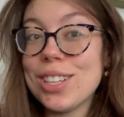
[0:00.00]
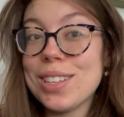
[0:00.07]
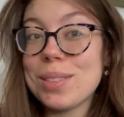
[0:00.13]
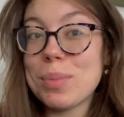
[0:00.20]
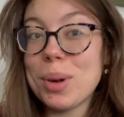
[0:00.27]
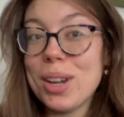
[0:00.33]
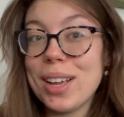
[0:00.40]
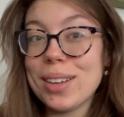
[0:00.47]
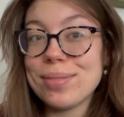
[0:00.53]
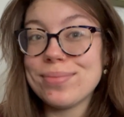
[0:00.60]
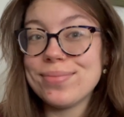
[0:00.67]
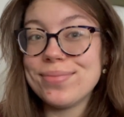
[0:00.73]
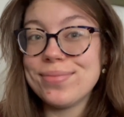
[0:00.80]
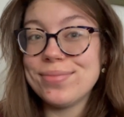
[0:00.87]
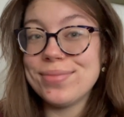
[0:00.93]
this morning
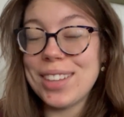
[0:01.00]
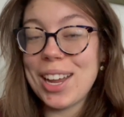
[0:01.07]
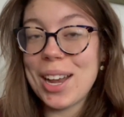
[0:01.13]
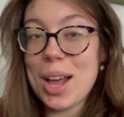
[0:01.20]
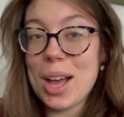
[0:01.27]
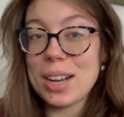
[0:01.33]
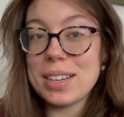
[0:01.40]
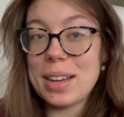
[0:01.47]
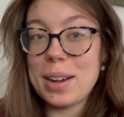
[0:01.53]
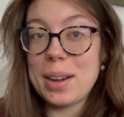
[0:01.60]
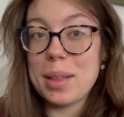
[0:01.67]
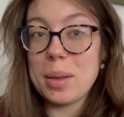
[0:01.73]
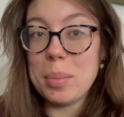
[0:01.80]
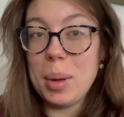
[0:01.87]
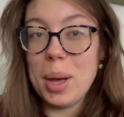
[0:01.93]
and knock down
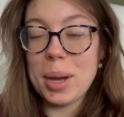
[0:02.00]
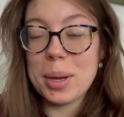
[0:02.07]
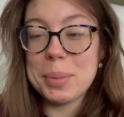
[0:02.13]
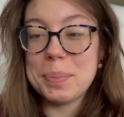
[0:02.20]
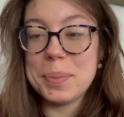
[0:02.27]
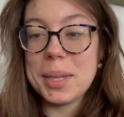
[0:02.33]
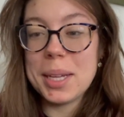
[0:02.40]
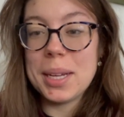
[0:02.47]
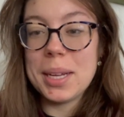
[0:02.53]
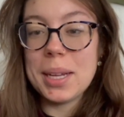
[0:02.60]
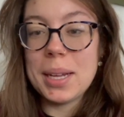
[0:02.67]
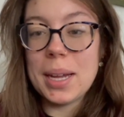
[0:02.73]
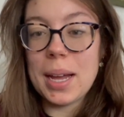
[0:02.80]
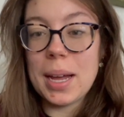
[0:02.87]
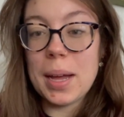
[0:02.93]
another book.
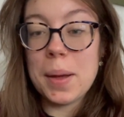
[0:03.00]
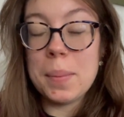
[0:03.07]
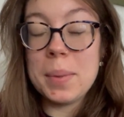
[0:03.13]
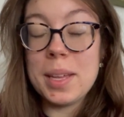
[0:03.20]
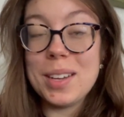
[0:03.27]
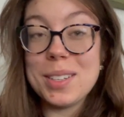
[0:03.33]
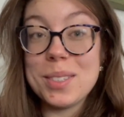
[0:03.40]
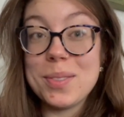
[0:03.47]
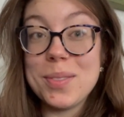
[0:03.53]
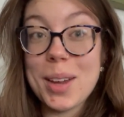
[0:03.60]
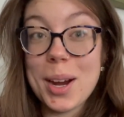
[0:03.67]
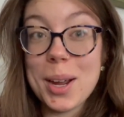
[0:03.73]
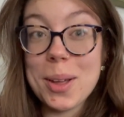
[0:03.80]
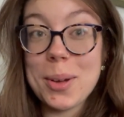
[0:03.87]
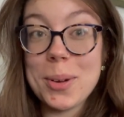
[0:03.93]
It is
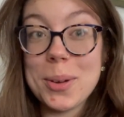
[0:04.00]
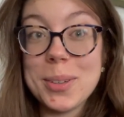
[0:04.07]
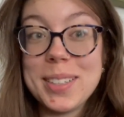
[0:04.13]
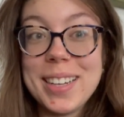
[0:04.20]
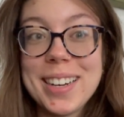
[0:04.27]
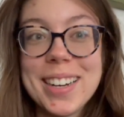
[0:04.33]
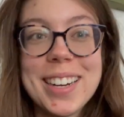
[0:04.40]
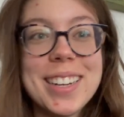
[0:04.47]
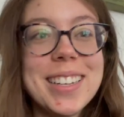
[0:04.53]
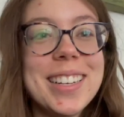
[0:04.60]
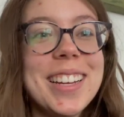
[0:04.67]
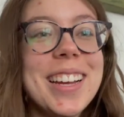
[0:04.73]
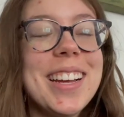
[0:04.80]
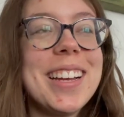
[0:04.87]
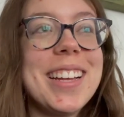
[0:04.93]
very cold here.
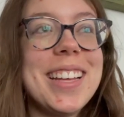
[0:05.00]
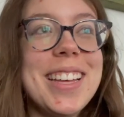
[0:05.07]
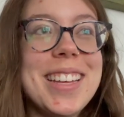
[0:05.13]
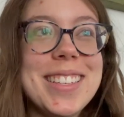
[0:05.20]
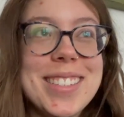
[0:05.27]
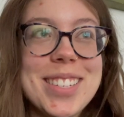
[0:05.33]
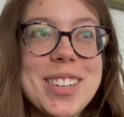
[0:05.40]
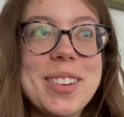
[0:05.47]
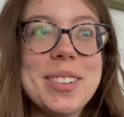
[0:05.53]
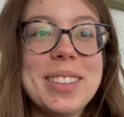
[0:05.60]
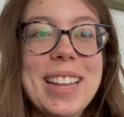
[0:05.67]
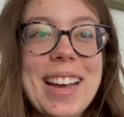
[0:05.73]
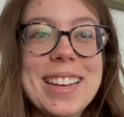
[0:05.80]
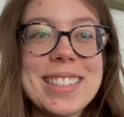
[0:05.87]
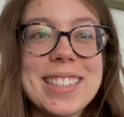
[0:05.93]
It snowed
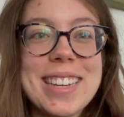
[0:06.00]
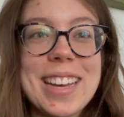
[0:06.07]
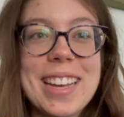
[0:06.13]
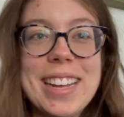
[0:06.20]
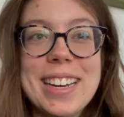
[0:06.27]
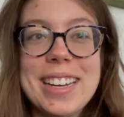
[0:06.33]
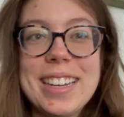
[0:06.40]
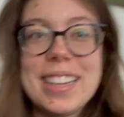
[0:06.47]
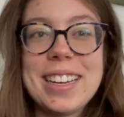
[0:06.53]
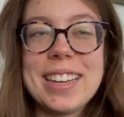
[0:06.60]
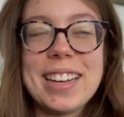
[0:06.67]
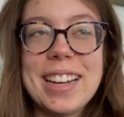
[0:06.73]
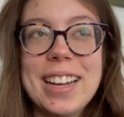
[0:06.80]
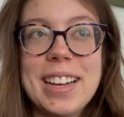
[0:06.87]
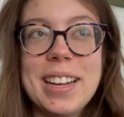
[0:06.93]
last night.
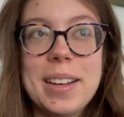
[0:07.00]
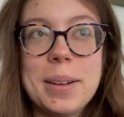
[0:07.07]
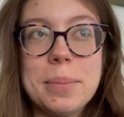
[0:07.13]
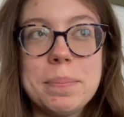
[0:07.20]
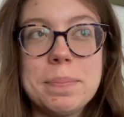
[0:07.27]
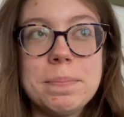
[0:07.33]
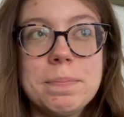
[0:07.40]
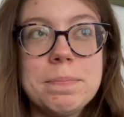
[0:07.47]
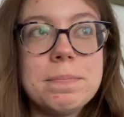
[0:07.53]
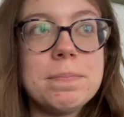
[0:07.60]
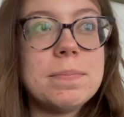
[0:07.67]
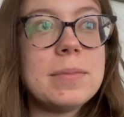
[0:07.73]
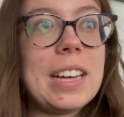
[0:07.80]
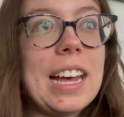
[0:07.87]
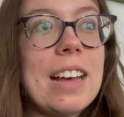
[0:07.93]

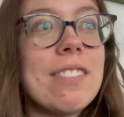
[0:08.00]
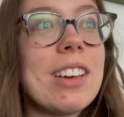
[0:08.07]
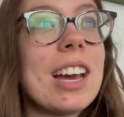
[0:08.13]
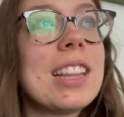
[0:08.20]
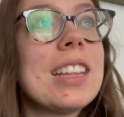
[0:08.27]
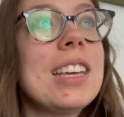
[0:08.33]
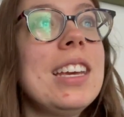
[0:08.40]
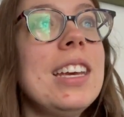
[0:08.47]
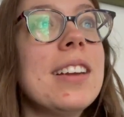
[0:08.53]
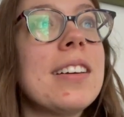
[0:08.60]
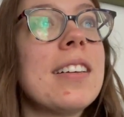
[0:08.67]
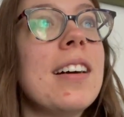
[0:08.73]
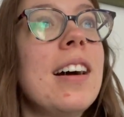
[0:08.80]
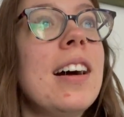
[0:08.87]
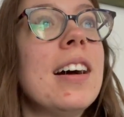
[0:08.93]
I've got the heater
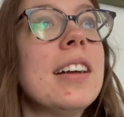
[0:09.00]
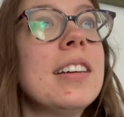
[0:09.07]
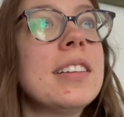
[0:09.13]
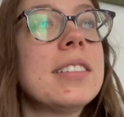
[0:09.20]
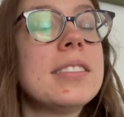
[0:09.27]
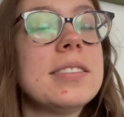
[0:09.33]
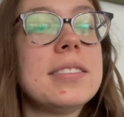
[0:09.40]
on,